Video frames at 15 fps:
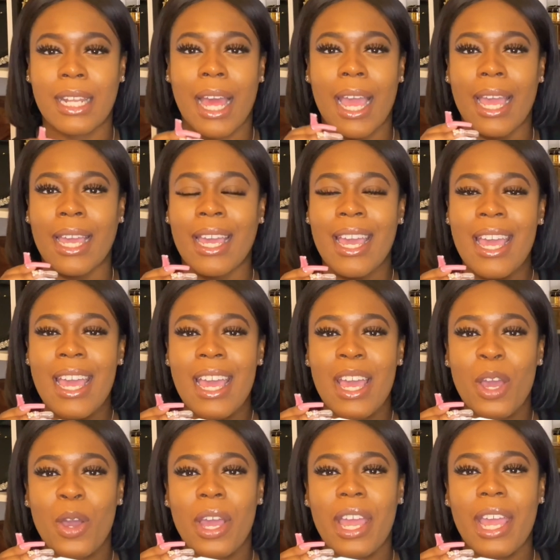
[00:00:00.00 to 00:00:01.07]
Like,
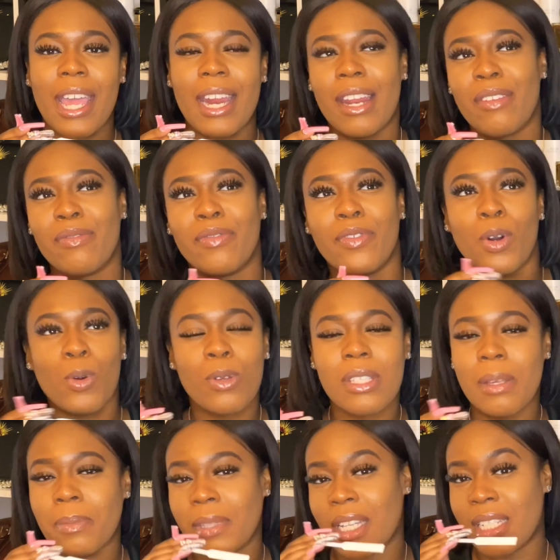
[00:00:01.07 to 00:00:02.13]
it invokes
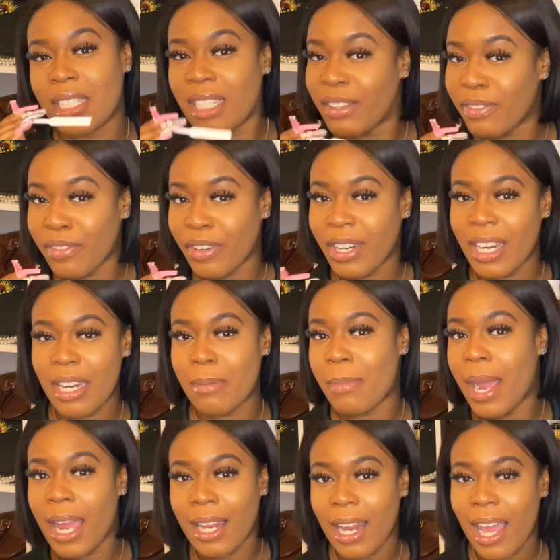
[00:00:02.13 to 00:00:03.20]
something different in
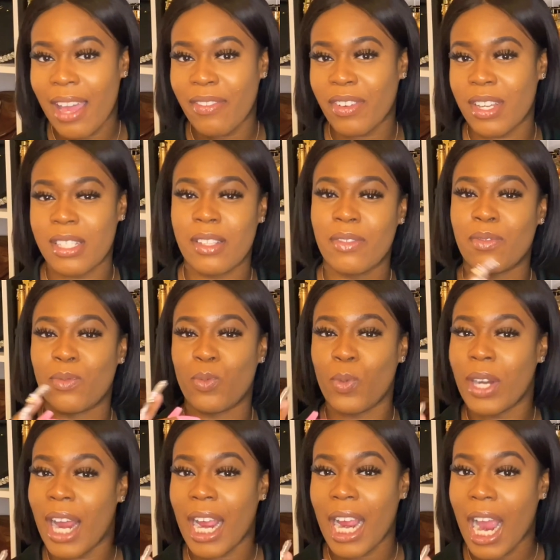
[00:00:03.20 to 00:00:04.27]
my life because of
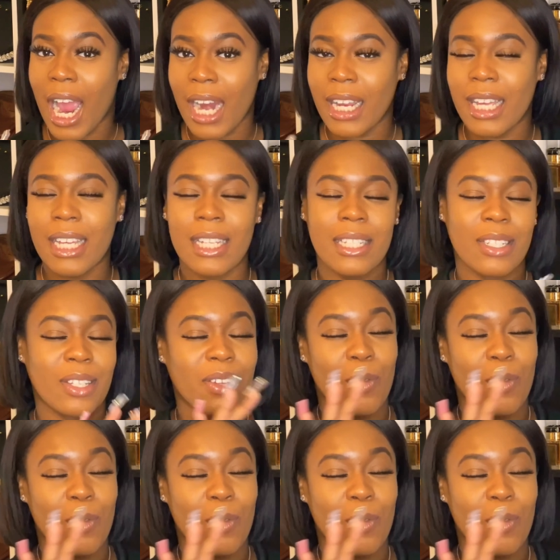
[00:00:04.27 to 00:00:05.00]
when I got it.